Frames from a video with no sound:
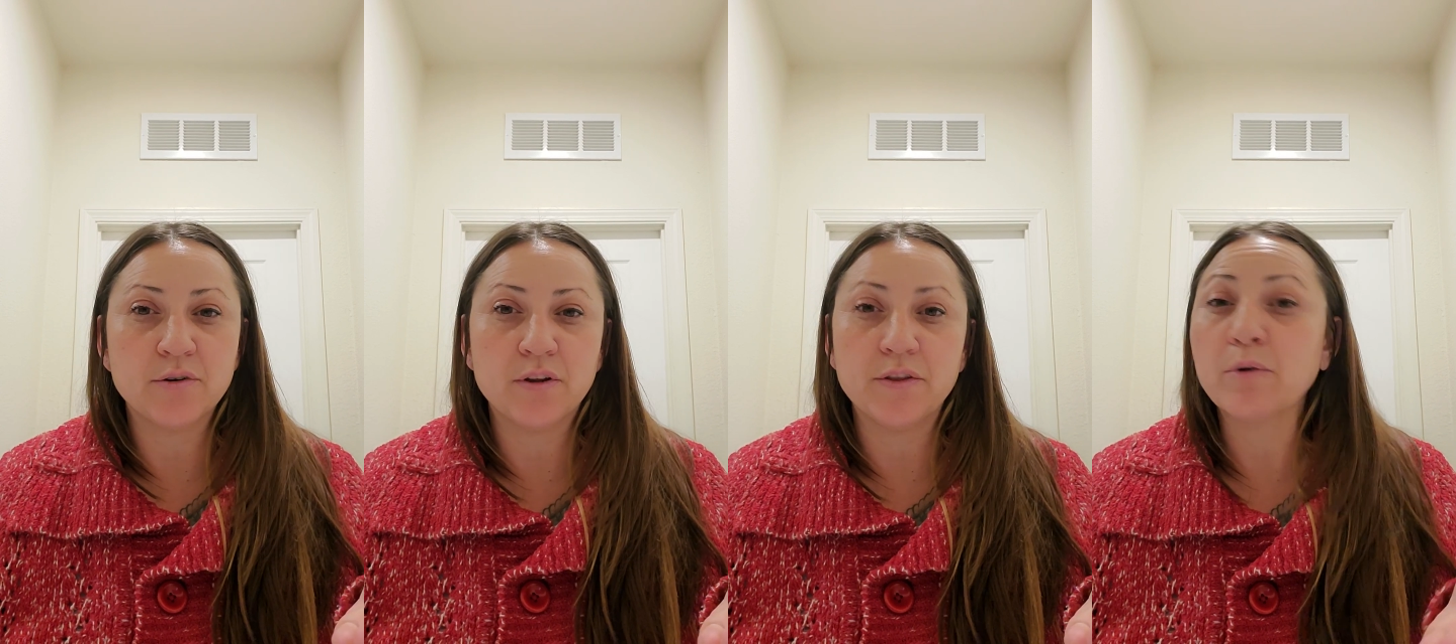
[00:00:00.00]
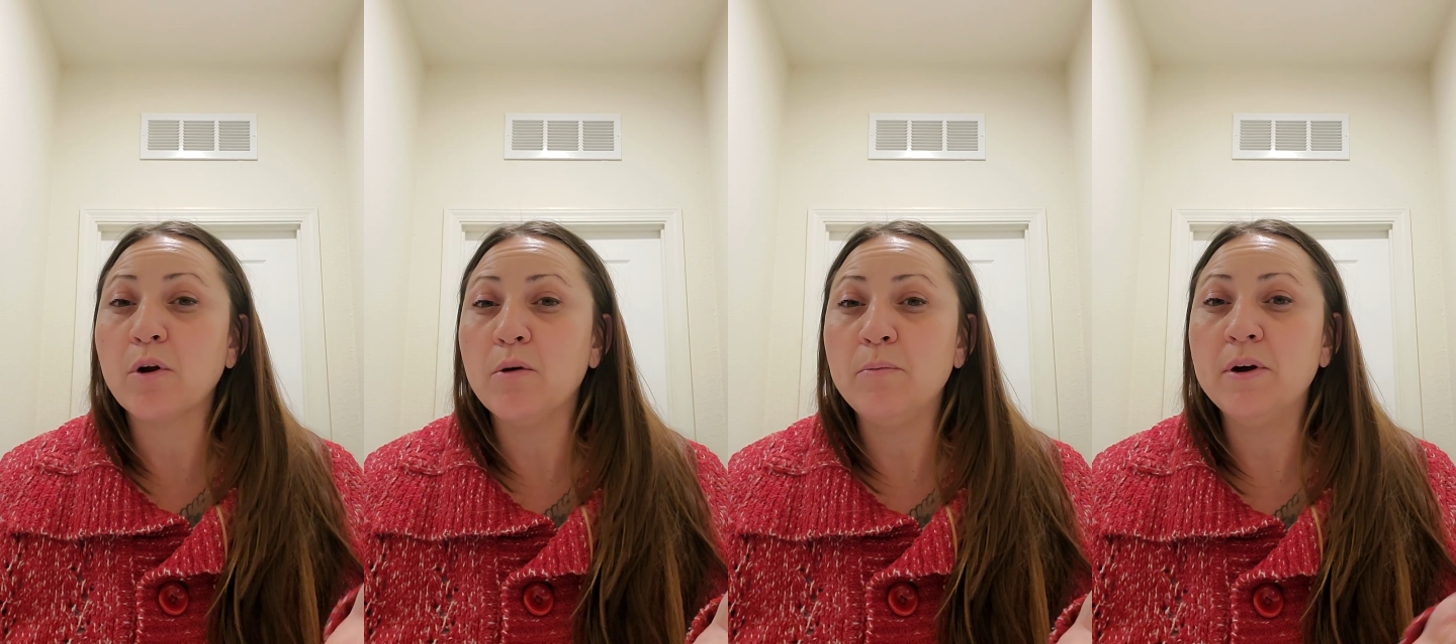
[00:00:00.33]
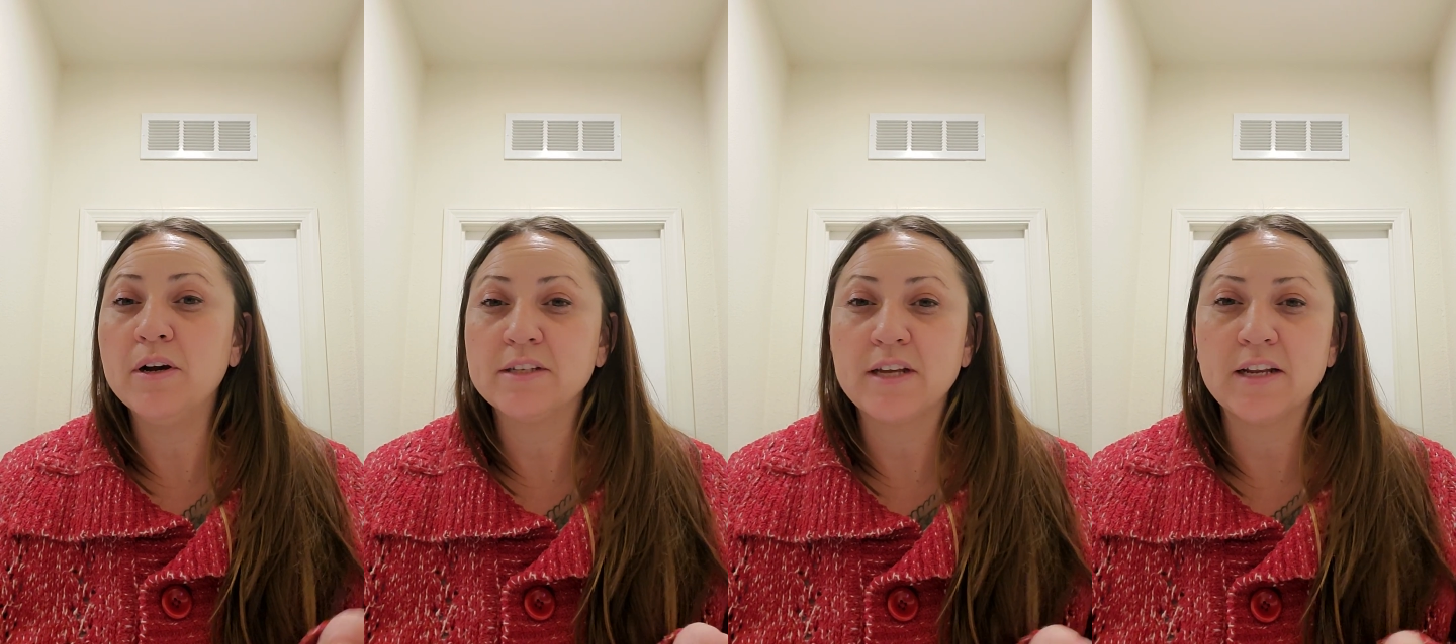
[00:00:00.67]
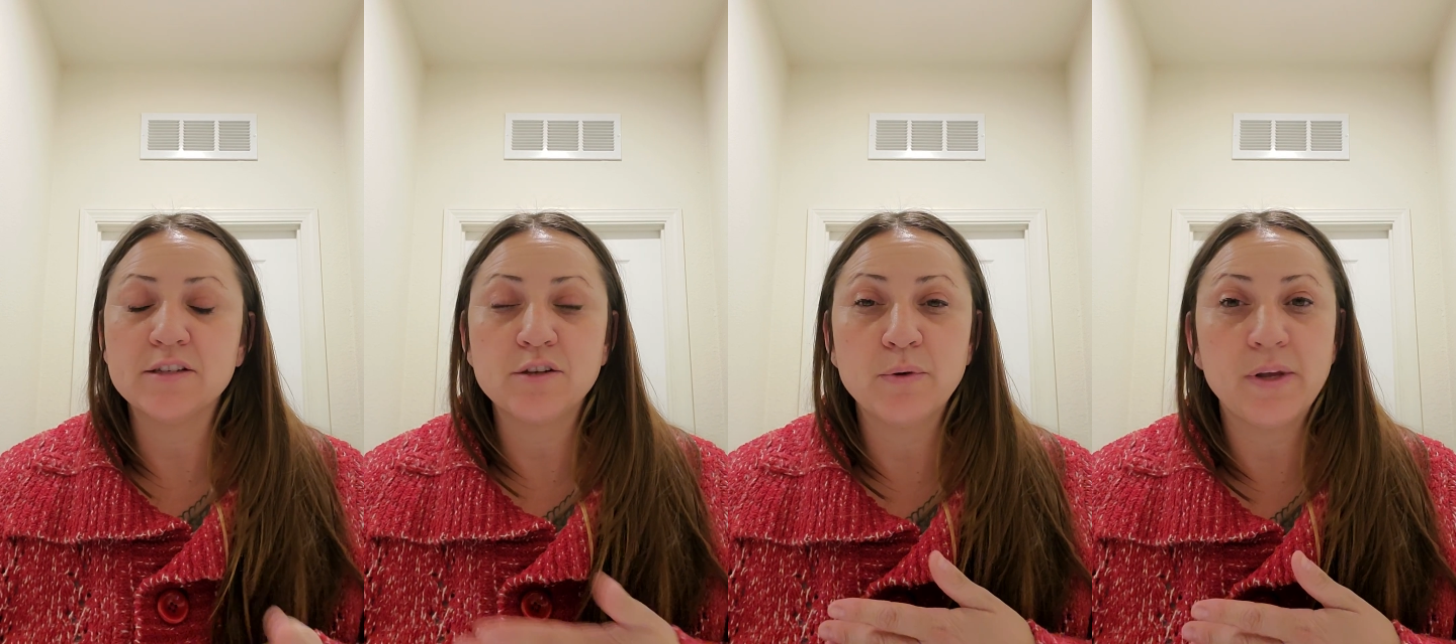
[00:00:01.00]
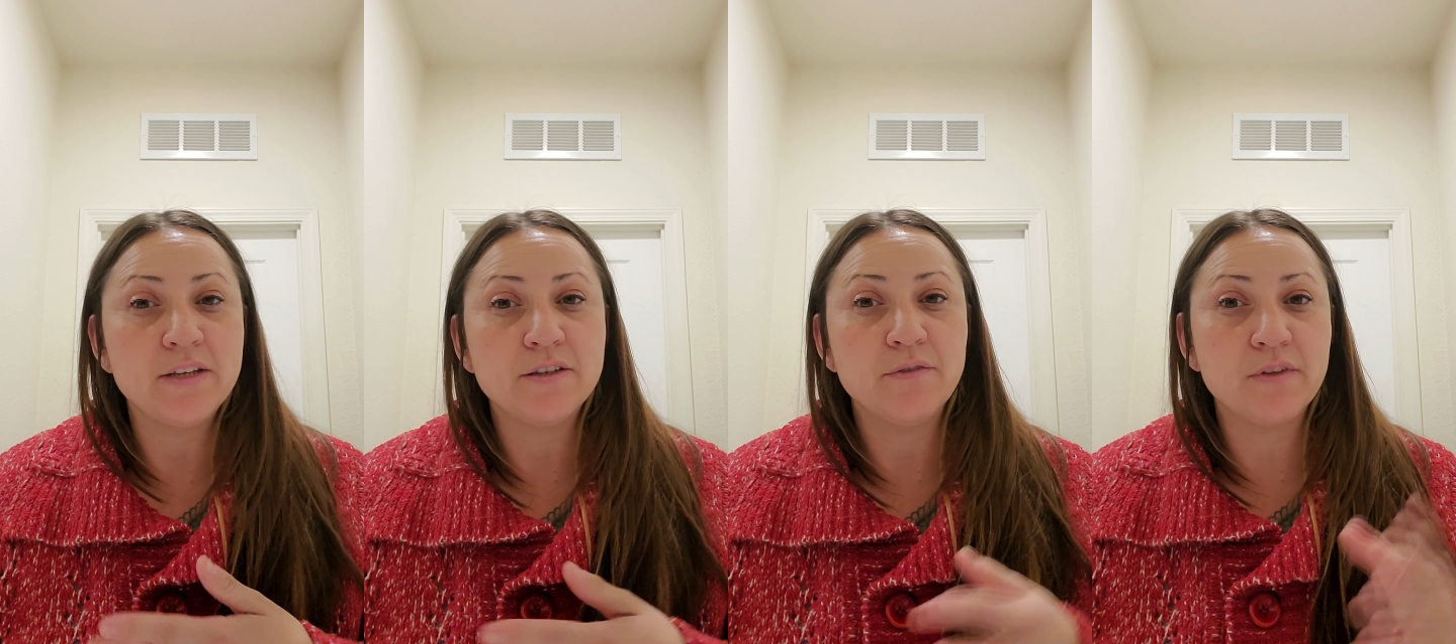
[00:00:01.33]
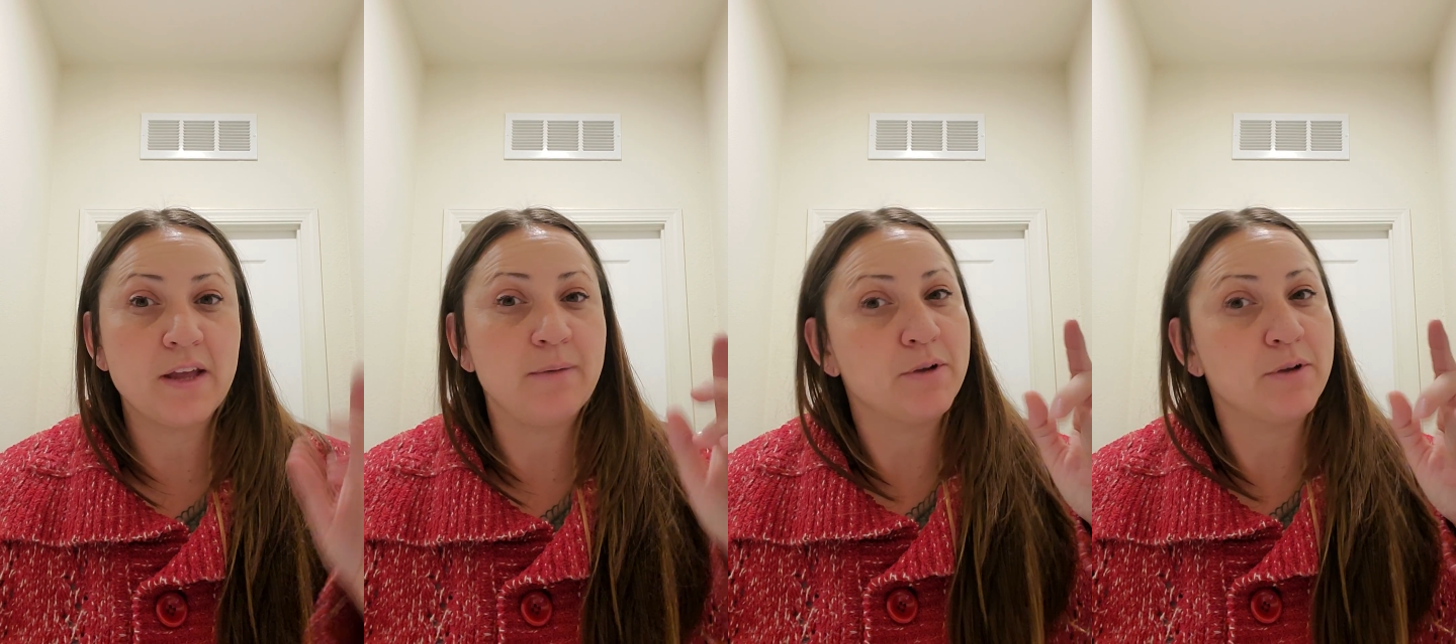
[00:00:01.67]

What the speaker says: are on their Chromebooks and it's so easy for them